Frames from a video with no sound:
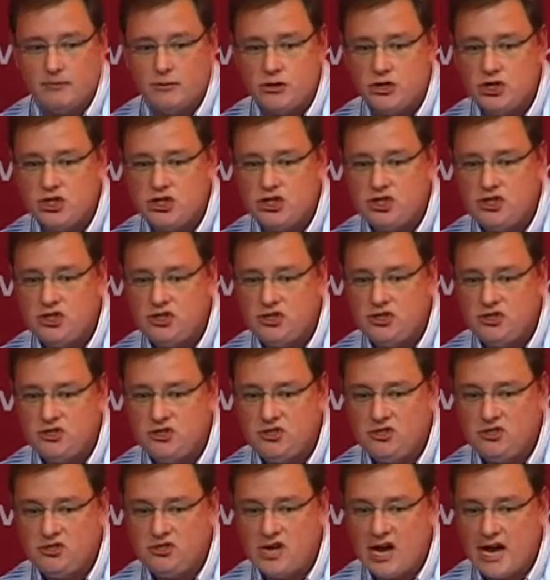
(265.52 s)

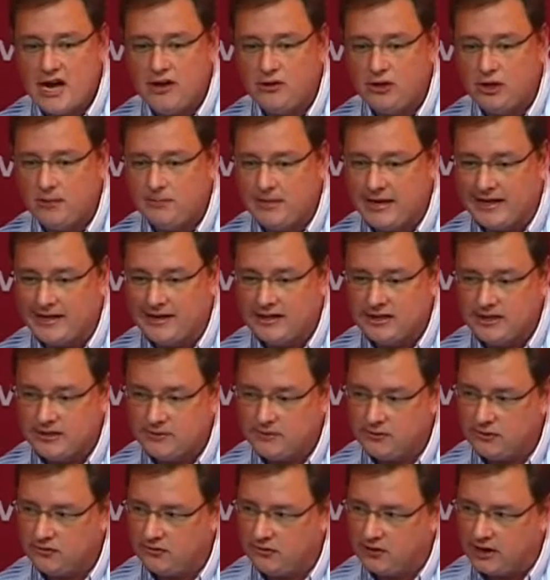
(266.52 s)
sharing
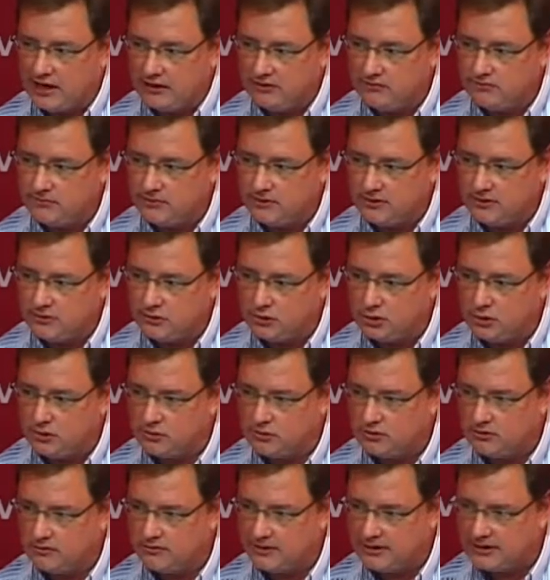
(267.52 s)
mechanisms for government in
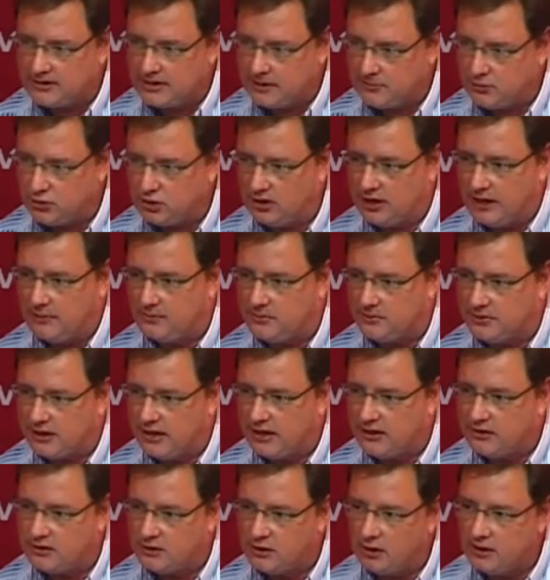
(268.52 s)
terms of exceptional
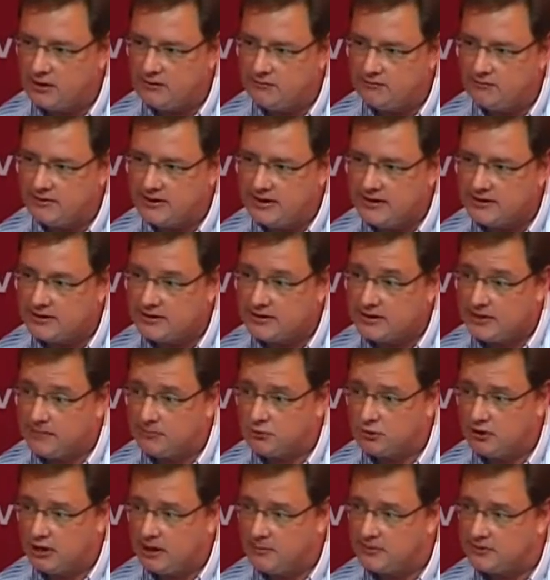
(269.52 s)
upside. So if there is
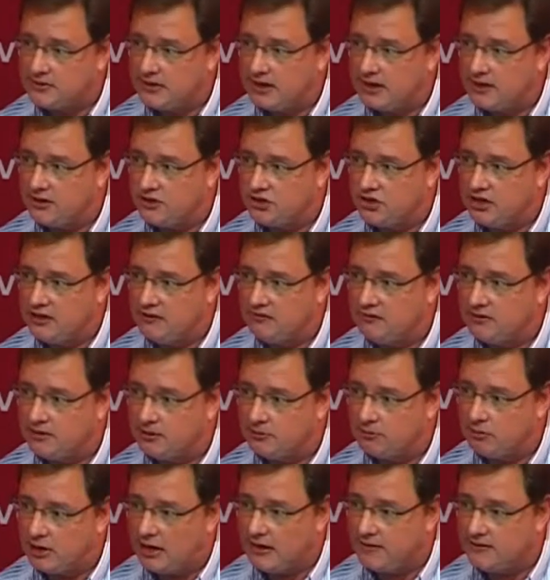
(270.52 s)
exceptional upside achieved in
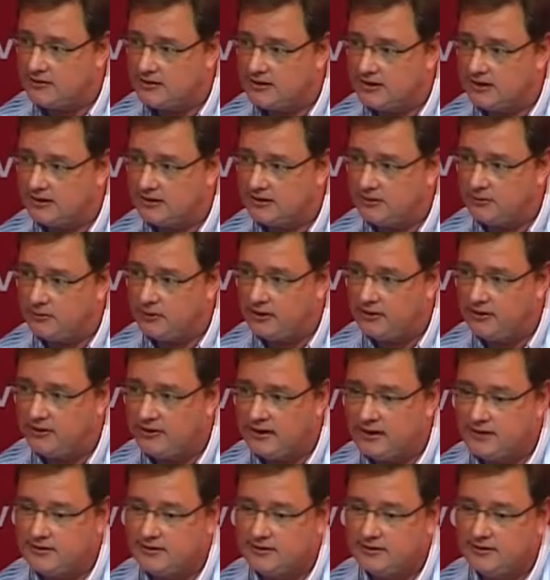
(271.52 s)
the private sector, whether
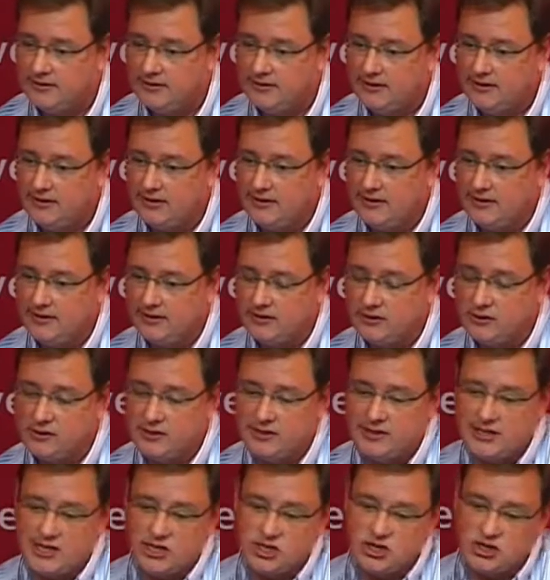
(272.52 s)
that's the
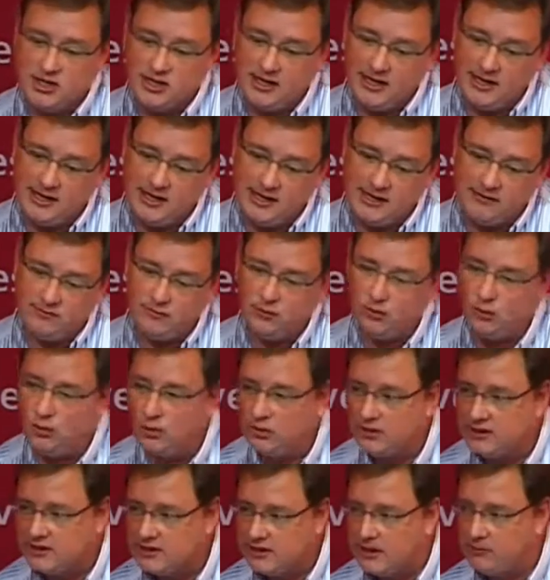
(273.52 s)
concessionaire level
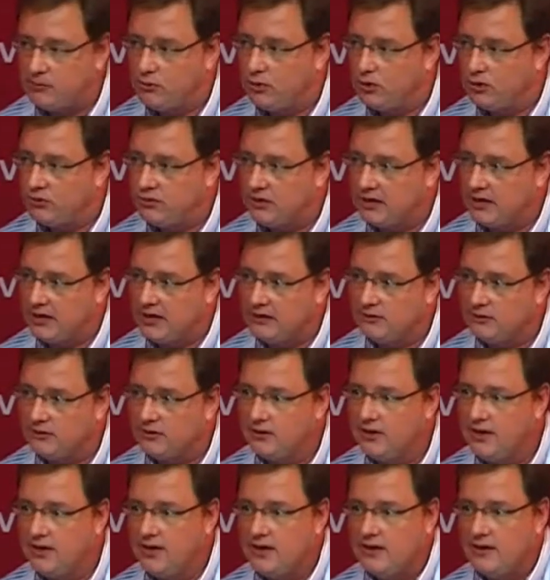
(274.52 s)
or the subcontract level,
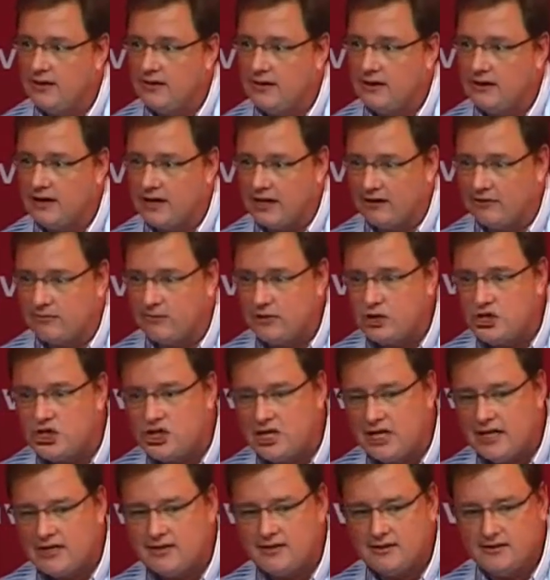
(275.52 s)
then the government
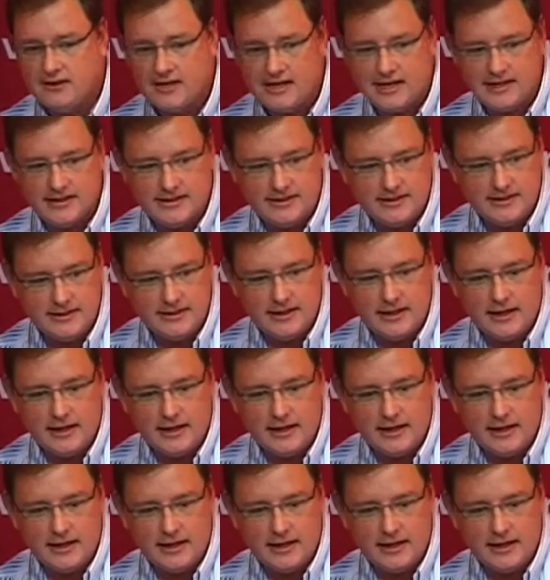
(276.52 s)
shares in that,